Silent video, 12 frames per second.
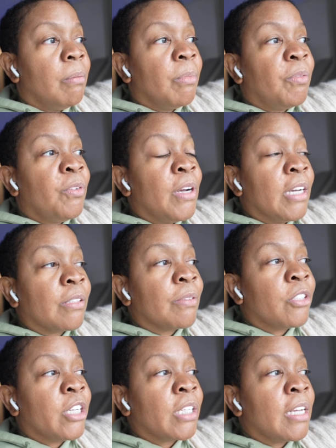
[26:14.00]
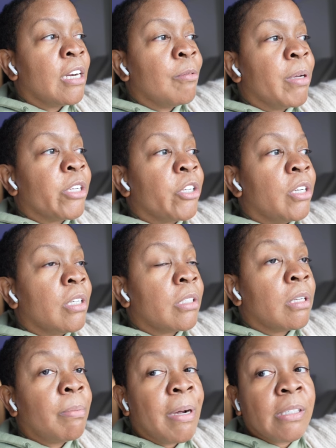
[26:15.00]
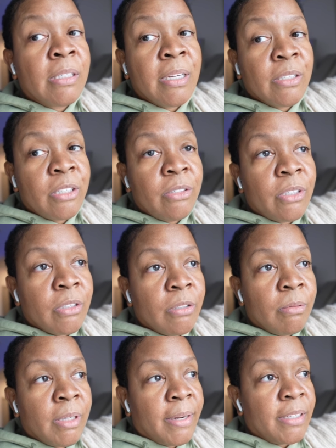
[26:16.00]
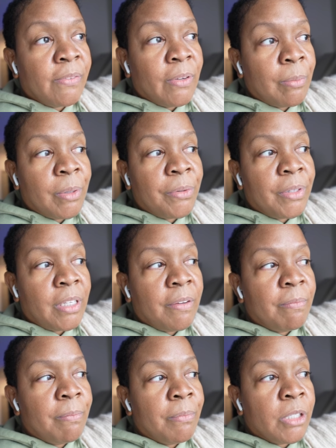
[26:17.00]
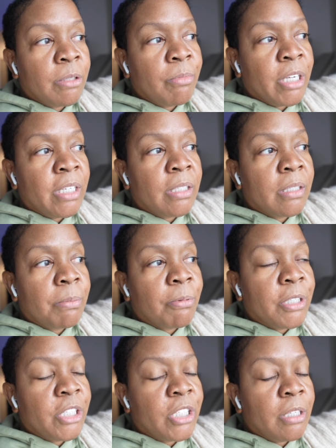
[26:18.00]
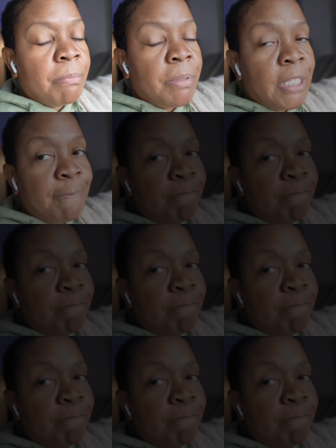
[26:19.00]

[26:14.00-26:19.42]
if you guys want to check that out, make sure you go to the Potter's House YouTube. Today's February 11th. Bishop Jace preached it, but